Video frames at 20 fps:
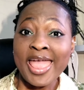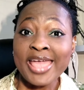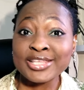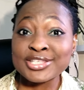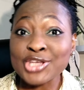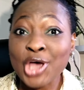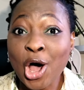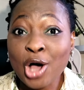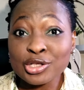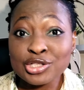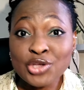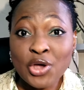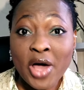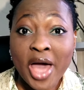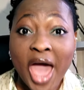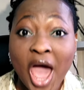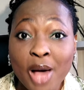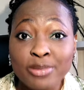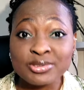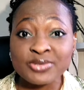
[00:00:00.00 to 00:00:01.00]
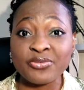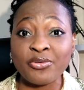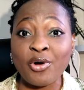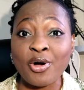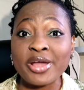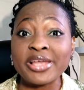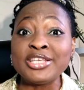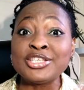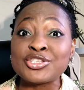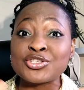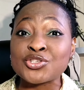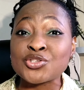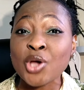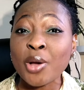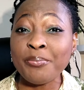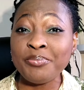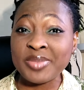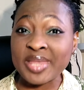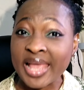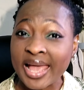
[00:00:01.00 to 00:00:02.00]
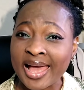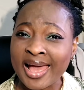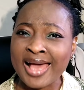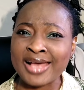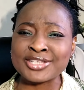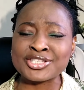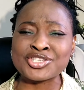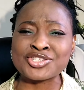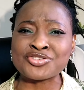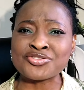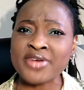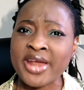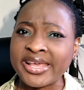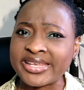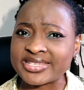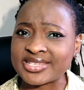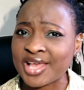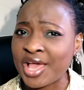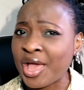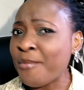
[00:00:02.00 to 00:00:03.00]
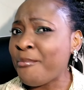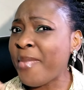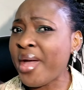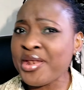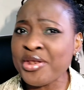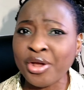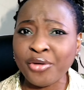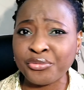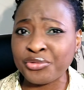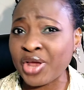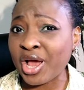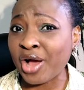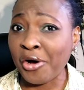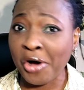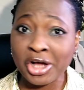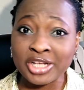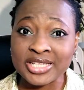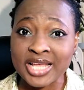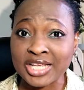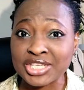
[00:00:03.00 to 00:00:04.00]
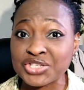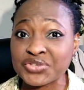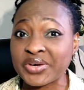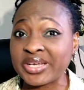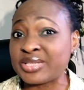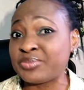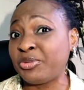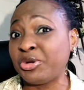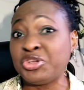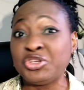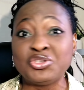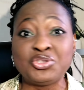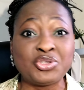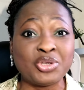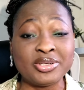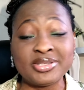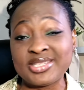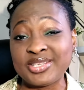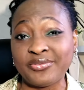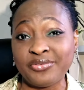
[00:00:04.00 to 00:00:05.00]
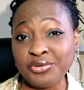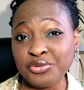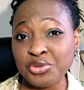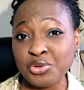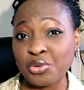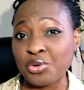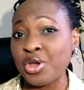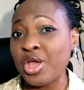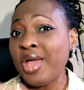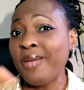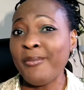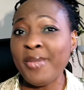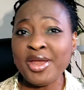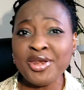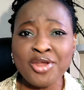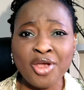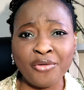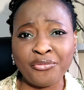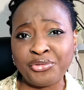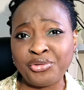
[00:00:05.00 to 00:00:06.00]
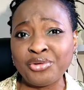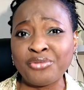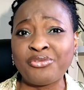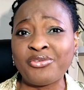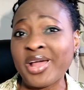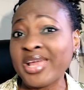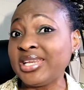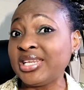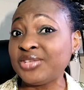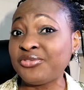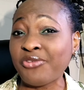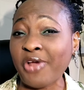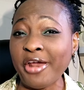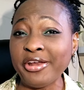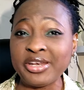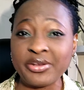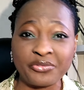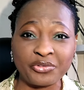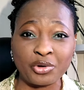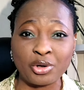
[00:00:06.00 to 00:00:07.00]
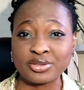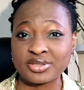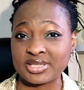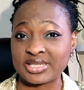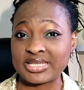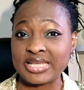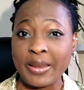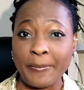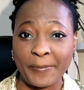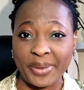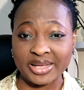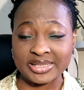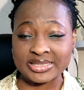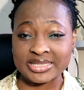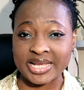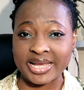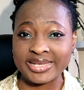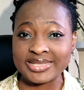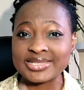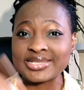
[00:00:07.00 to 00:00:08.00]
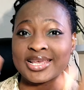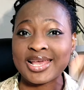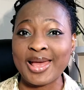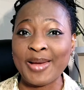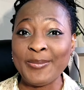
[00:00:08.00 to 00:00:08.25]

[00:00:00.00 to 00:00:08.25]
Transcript: It also helps for insomnia and stress. Many of you are under stress but you don't even know. Many of you find it very difficult to sleep at night.